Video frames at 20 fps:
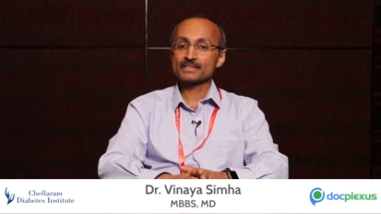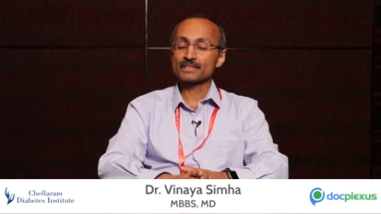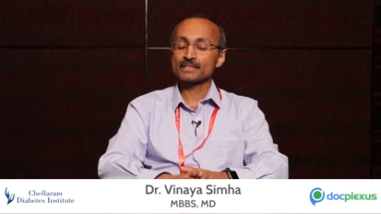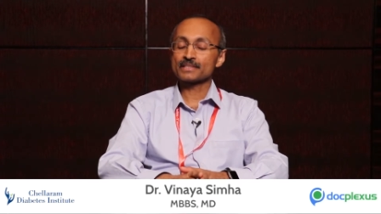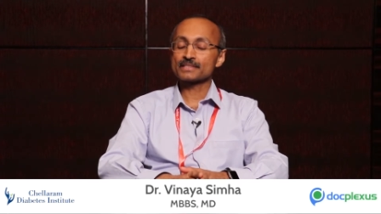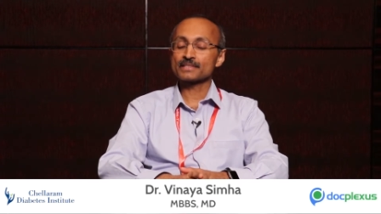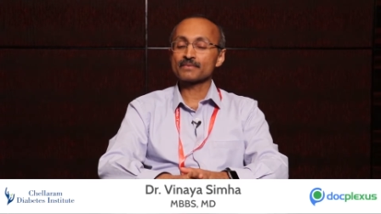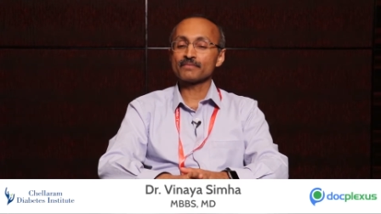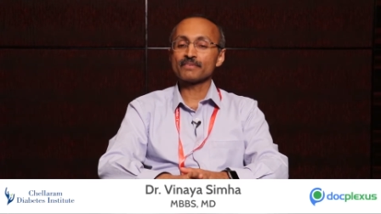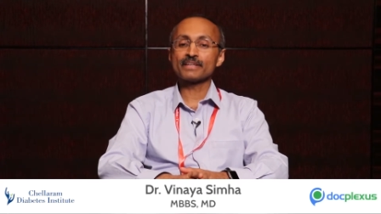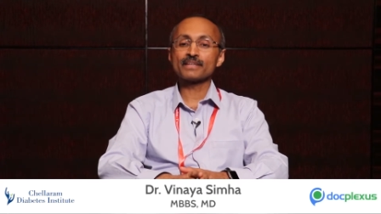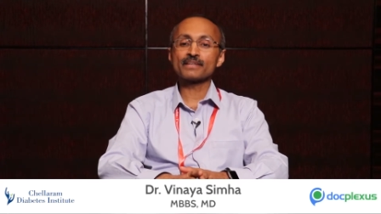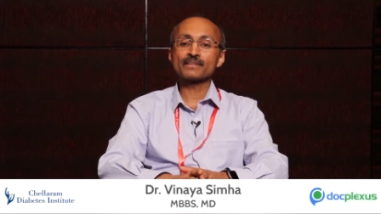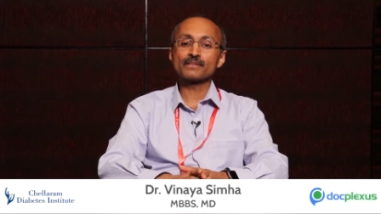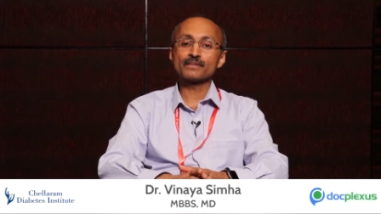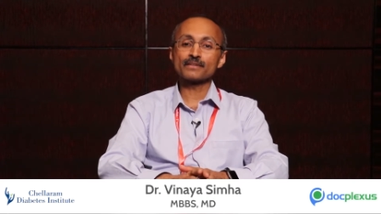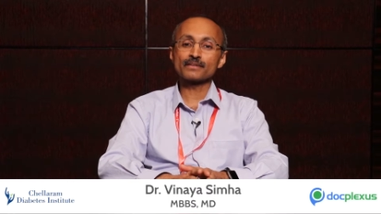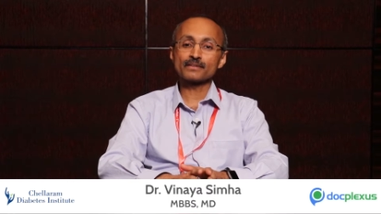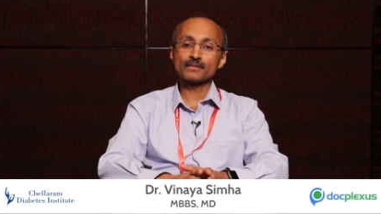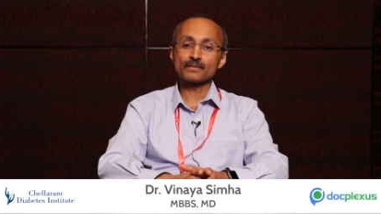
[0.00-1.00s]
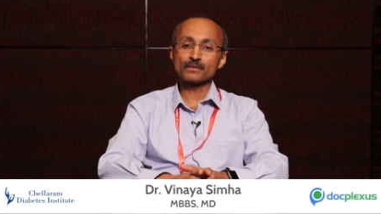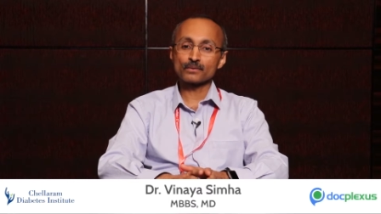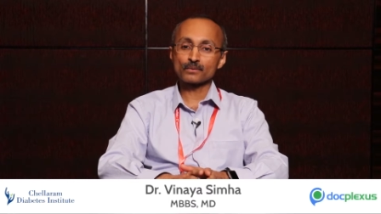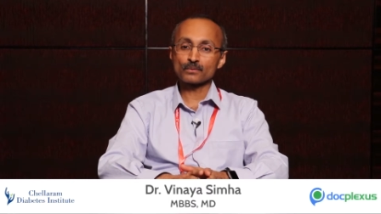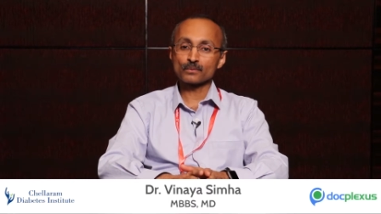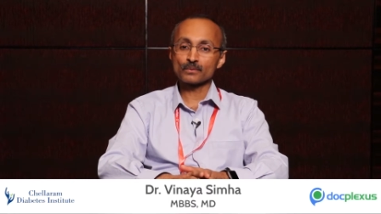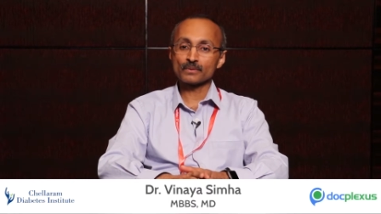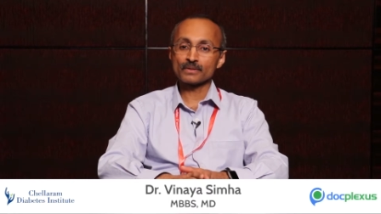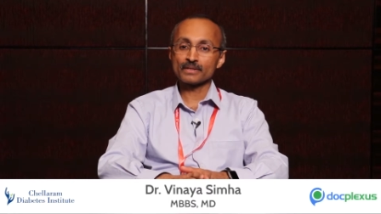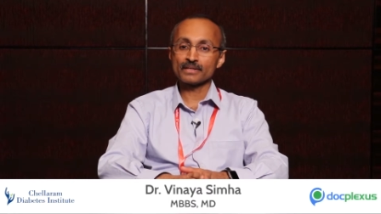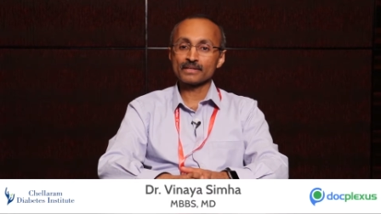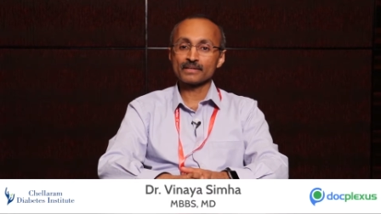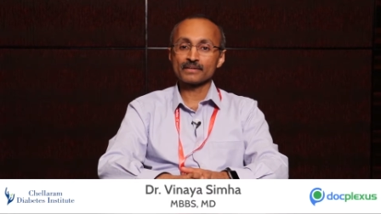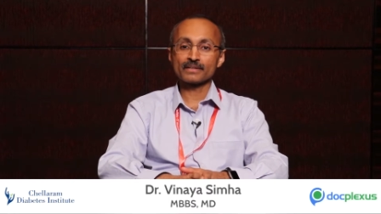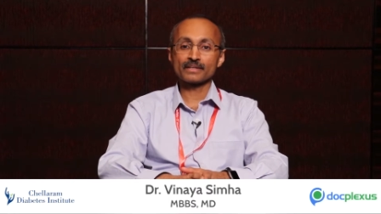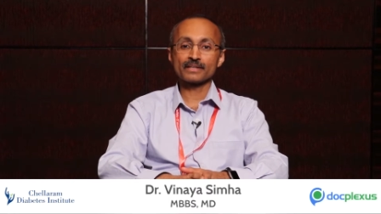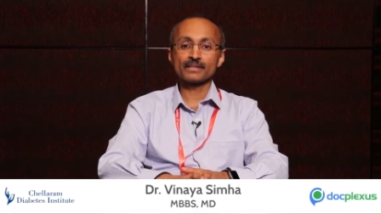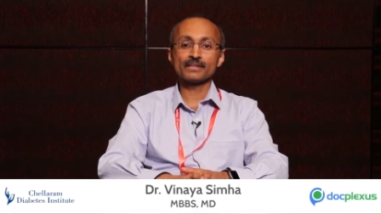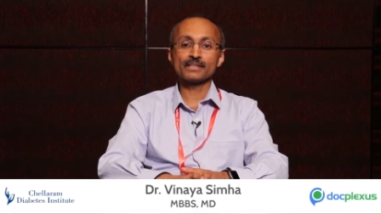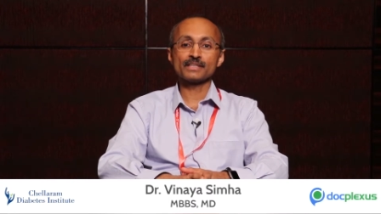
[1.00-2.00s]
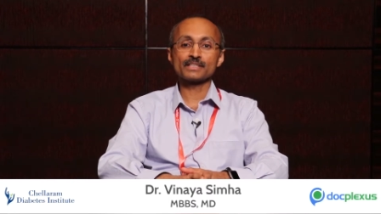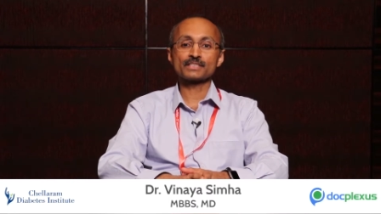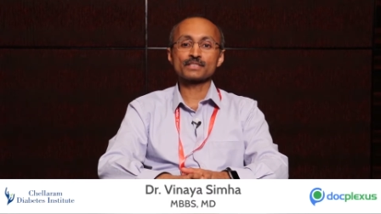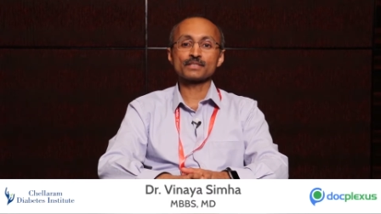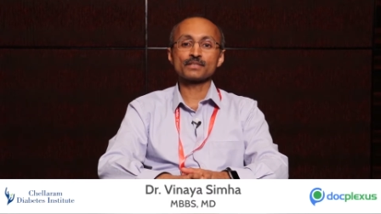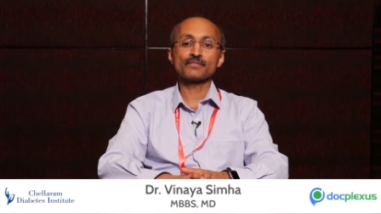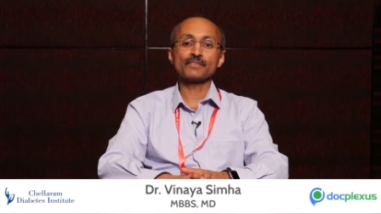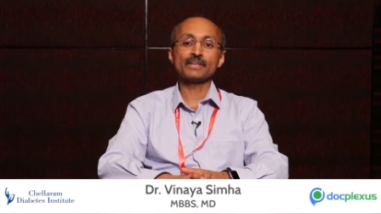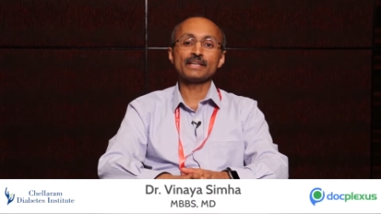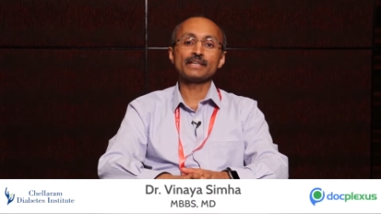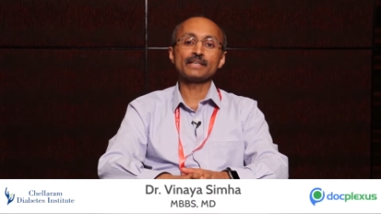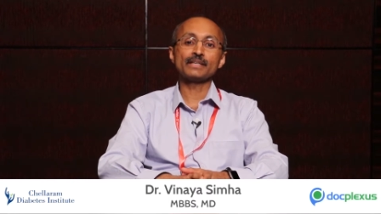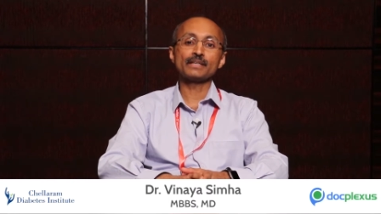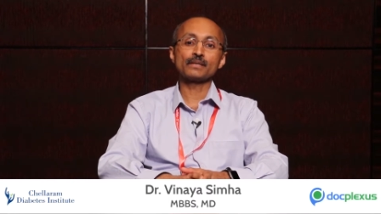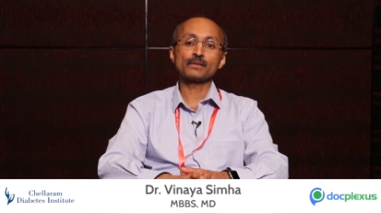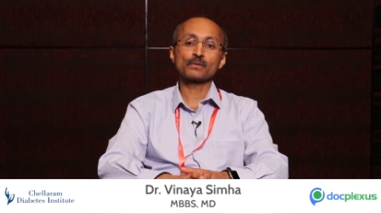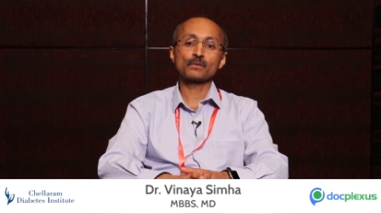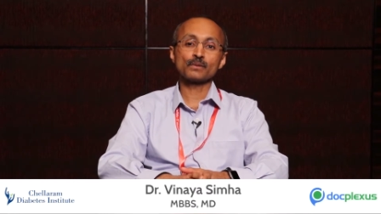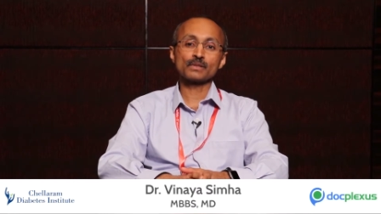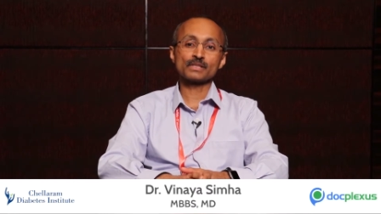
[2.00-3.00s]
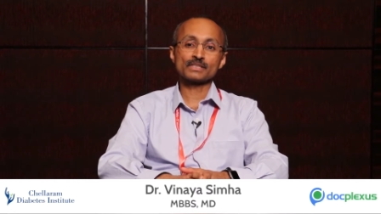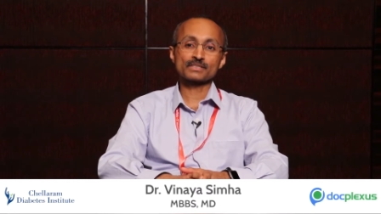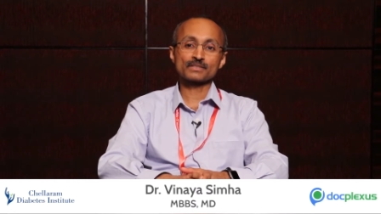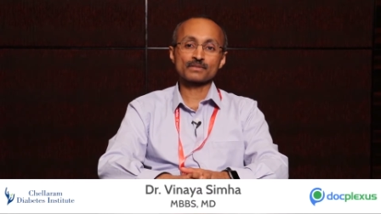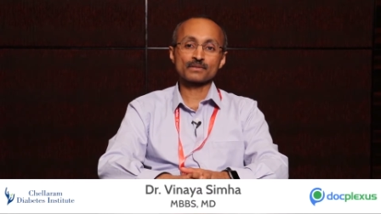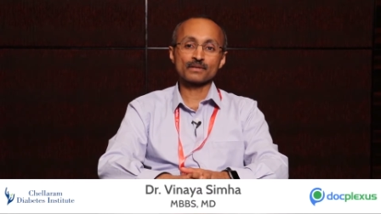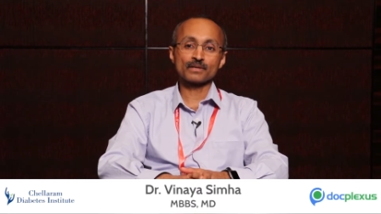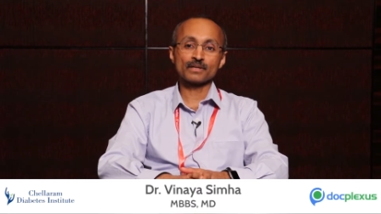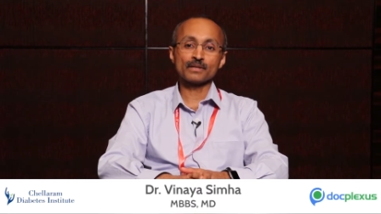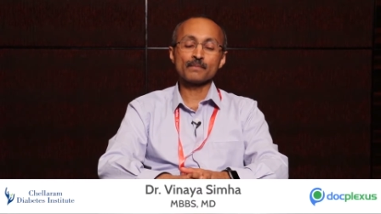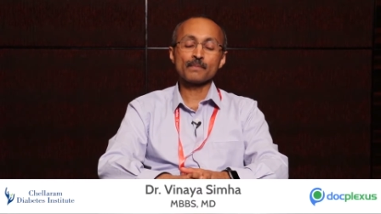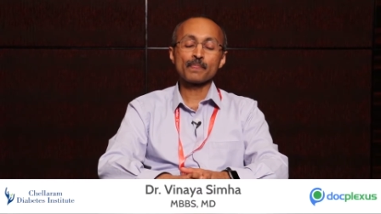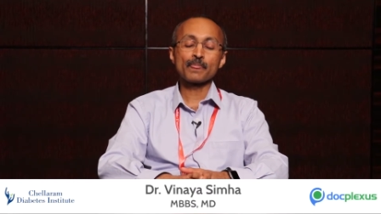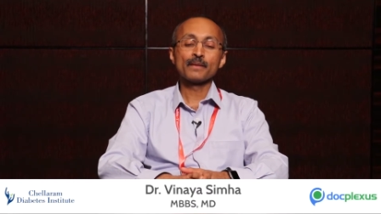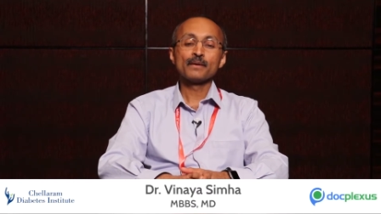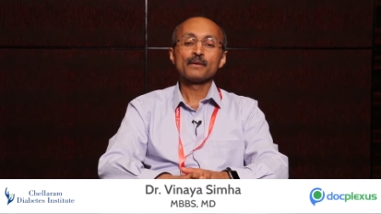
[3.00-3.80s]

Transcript: It has a very critical role in regulation of LDL cholesterol.